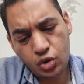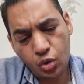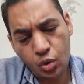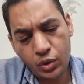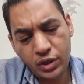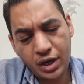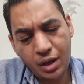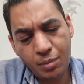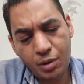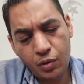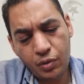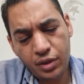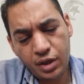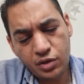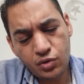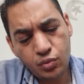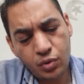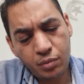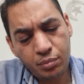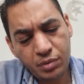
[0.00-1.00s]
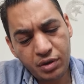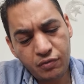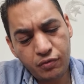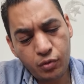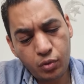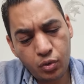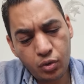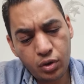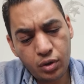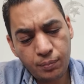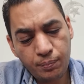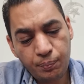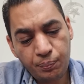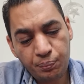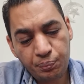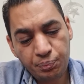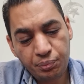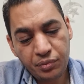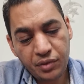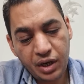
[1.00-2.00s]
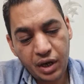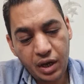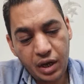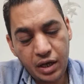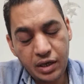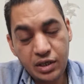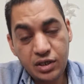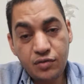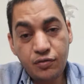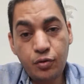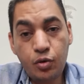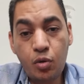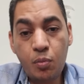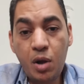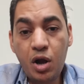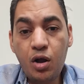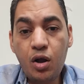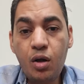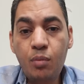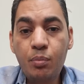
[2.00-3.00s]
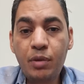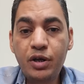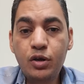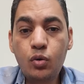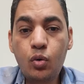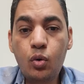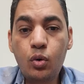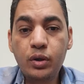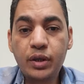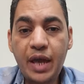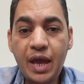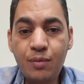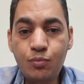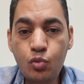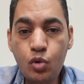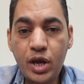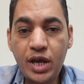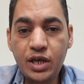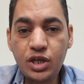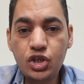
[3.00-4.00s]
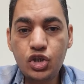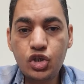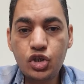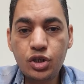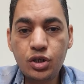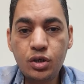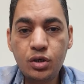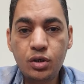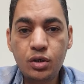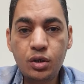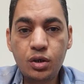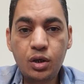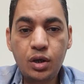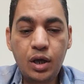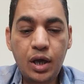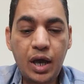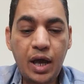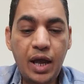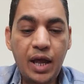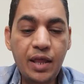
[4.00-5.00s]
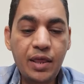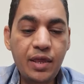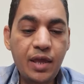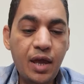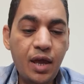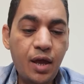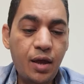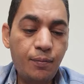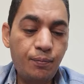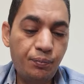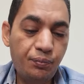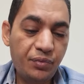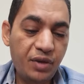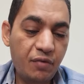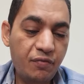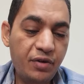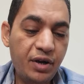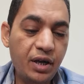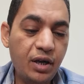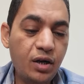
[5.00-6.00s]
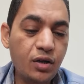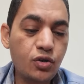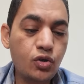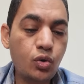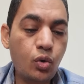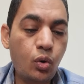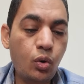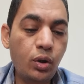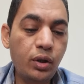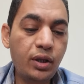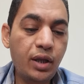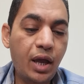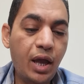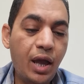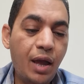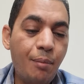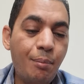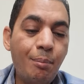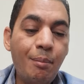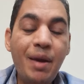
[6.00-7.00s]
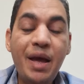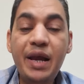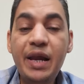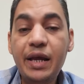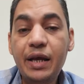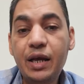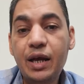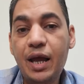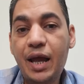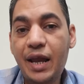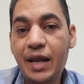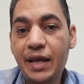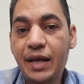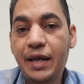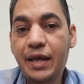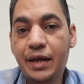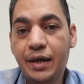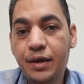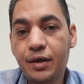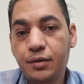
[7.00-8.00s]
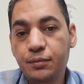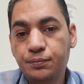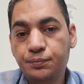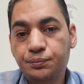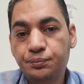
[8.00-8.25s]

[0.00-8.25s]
talked about this one before. It is from a company called Amwesh and a fragrance called Malik Alil.